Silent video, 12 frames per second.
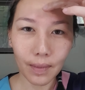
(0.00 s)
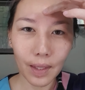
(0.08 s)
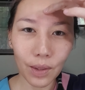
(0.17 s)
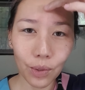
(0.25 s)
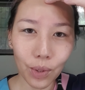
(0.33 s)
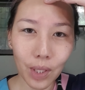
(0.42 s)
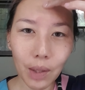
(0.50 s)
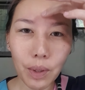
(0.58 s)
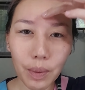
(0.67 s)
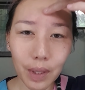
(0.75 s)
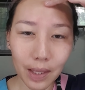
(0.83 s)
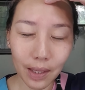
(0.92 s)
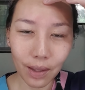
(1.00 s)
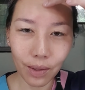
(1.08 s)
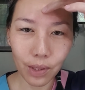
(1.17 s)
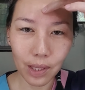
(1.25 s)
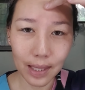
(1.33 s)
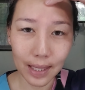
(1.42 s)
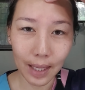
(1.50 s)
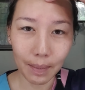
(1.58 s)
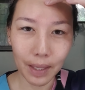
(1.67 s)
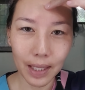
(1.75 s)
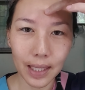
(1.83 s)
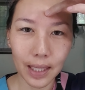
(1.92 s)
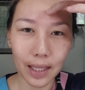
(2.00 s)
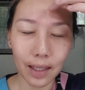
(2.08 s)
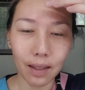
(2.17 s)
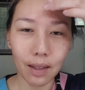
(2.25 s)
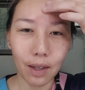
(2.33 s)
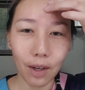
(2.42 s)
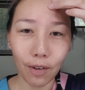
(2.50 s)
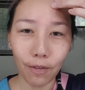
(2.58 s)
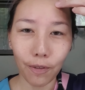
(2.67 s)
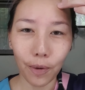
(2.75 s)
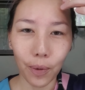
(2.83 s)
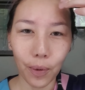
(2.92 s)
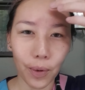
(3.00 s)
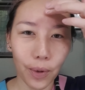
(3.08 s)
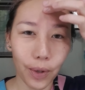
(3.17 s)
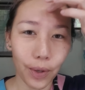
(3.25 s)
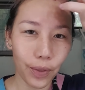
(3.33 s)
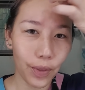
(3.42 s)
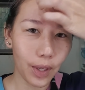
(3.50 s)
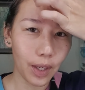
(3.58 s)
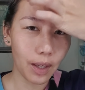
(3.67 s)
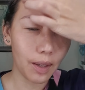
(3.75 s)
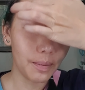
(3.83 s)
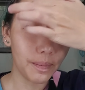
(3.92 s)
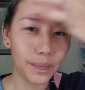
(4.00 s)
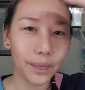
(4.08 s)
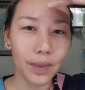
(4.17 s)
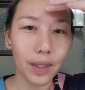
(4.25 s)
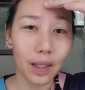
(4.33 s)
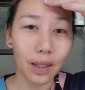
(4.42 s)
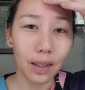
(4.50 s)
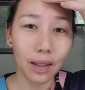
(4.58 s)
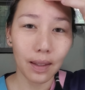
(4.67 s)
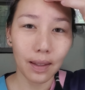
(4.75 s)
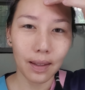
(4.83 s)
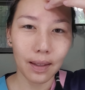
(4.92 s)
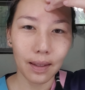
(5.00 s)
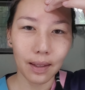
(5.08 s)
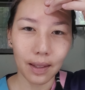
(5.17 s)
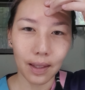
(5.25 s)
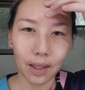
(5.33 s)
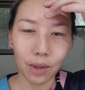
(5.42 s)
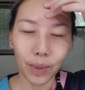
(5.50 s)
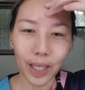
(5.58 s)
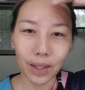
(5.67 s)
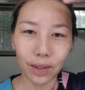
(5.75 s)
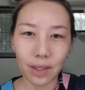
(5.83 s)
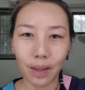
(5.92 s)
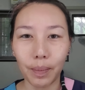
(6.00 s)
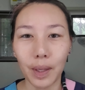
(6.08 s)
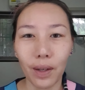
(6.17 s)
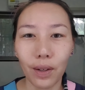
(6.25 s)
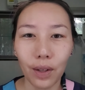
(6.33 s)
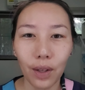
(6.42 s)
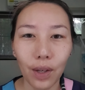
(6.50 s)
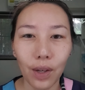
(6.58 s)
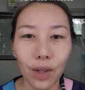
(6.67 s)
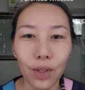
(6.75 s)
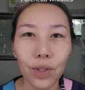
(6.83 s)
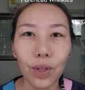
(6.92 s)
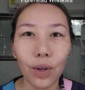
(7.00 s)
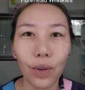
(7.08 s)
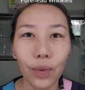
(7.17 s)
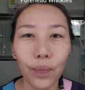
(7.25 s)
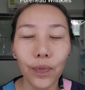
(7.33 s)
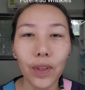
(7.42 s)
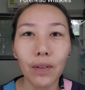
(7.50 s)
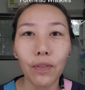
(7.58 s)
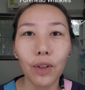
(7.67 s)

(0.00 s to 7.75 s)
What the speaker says: So now we want to use the same idea for the wrinkles up here. So if